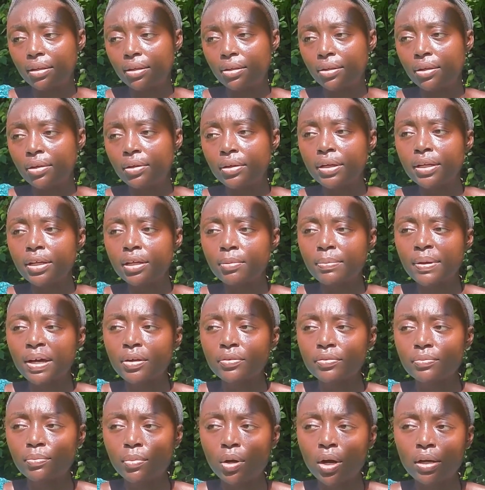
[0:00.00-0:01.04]
learning
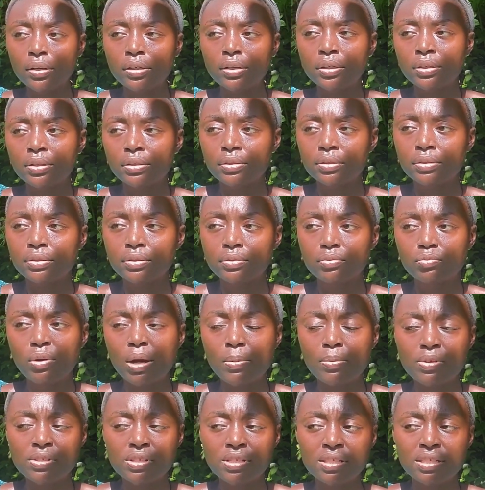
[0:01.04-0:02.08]
about modern
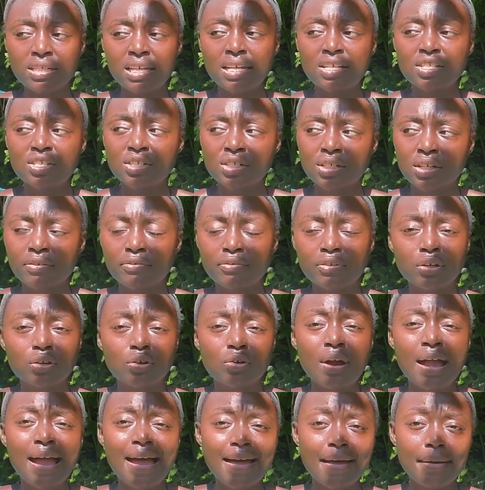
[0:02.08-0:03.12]
representation of the
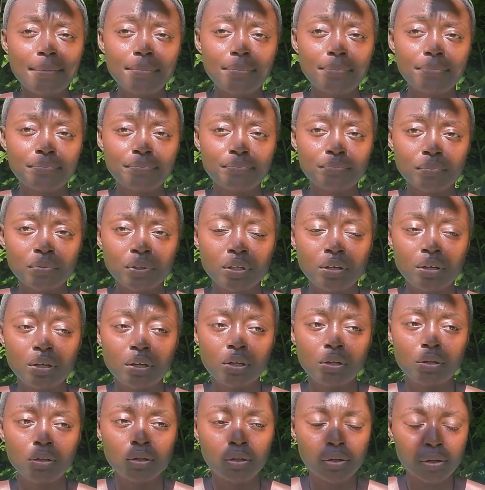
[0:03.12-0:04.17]
crab.
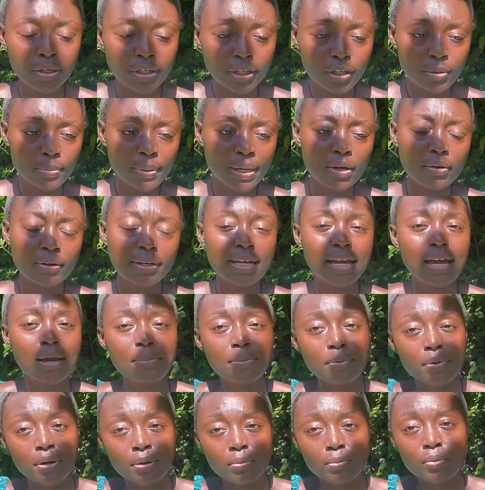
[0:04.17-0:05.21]
Learning about
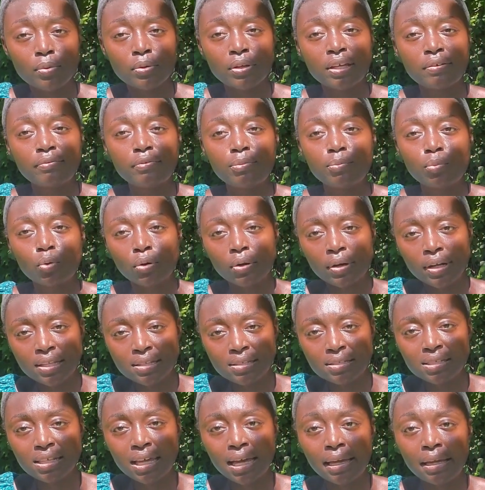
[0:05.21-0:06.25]
Khepra will give you more
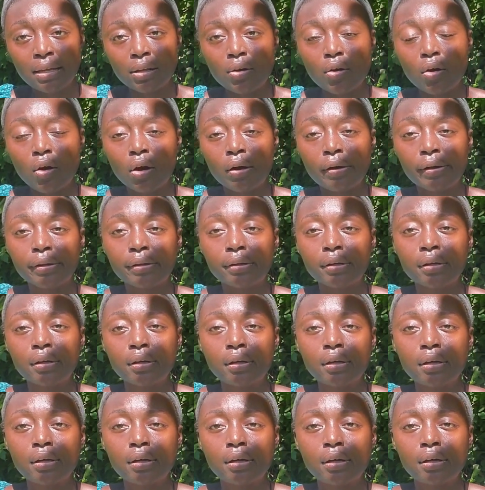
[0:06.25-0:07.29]
insight on
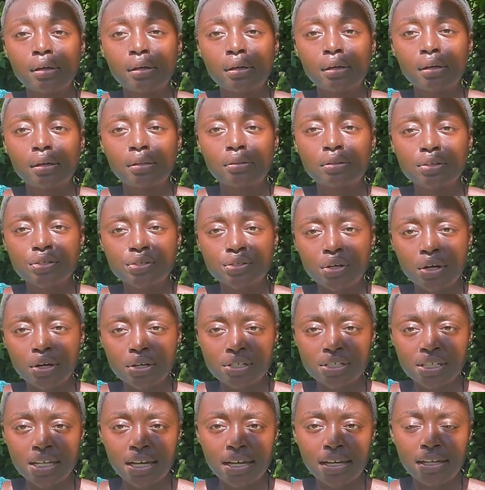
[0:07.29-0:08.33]
the star
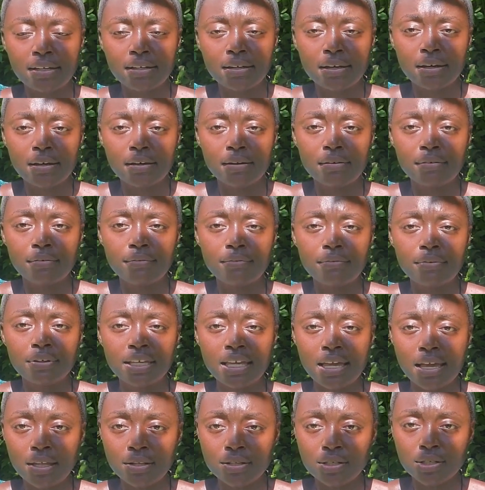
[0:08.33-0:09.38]
sign of
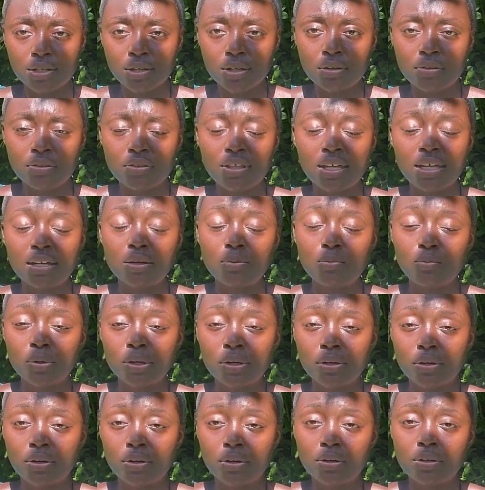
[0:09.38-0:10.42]
Cancer than it
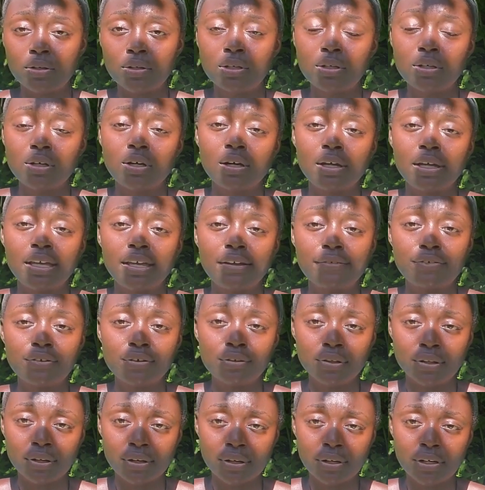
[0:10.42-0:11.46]
will if
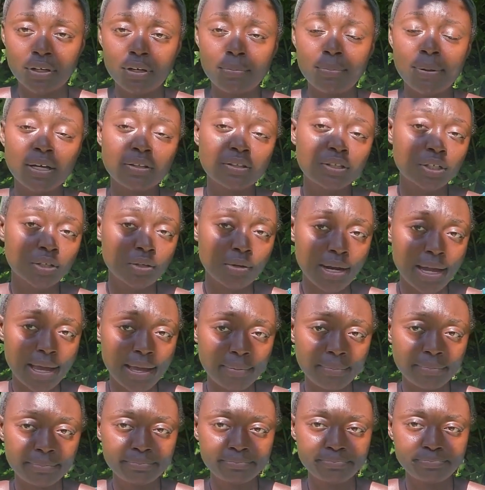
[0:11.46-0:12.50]
you learn about the
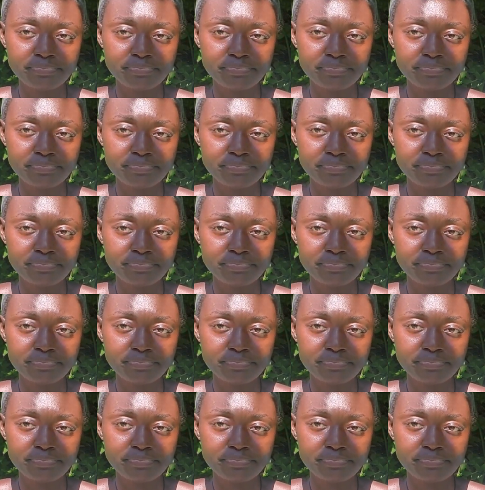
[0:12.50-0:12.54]
crab.